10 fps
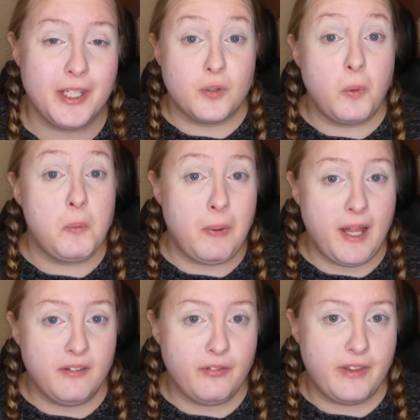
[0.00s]
So my
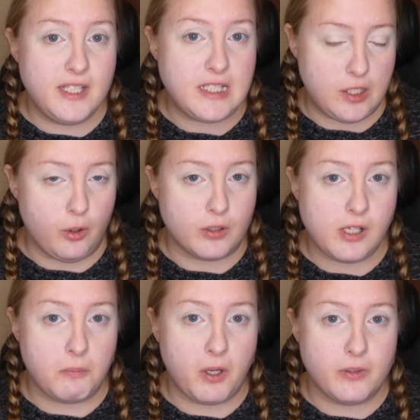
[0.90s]
plan for these looks
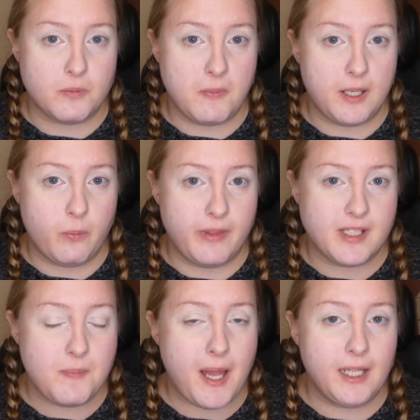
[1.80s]
I'm going to make with
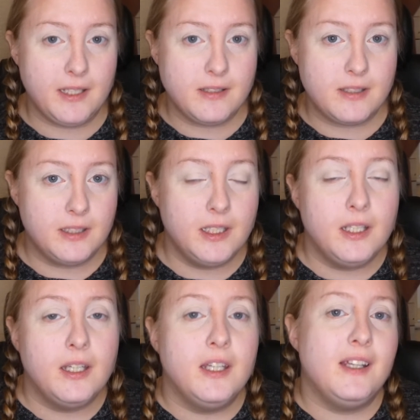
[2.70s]
this palette
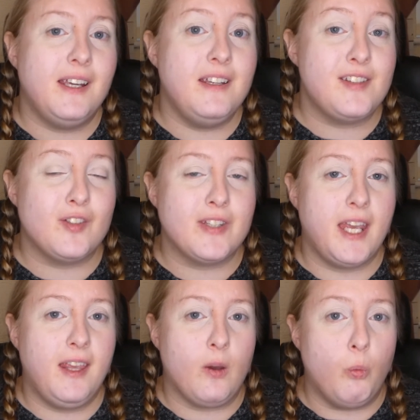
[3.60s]
is to
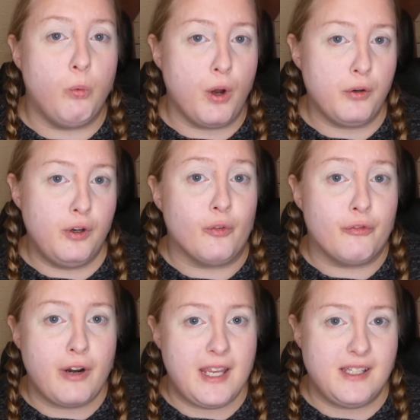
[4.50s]
take one
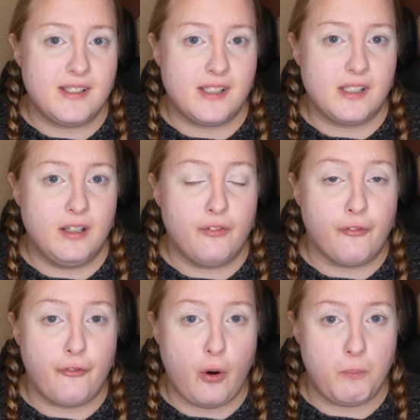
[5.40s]
race
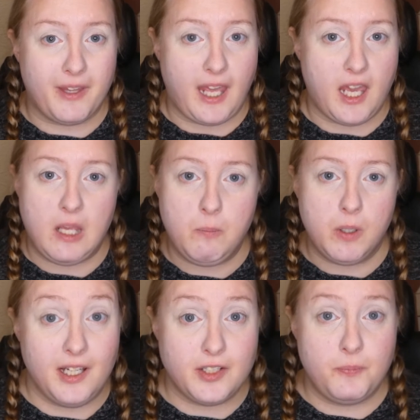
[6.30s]
from the
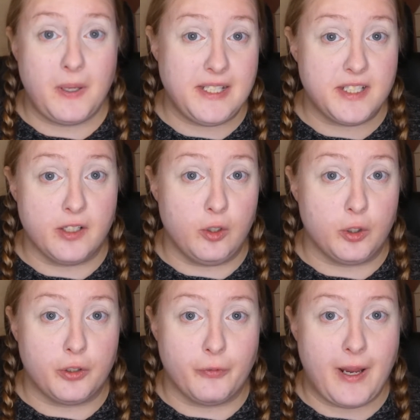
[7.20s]
game and to base the
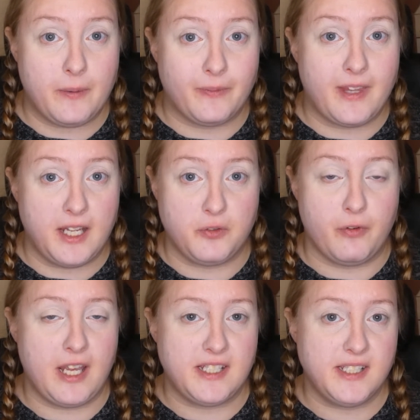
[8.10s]
look around that
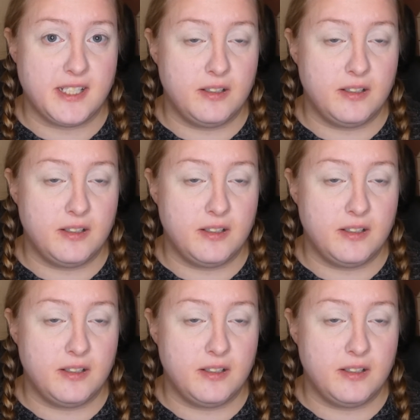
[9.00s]
race.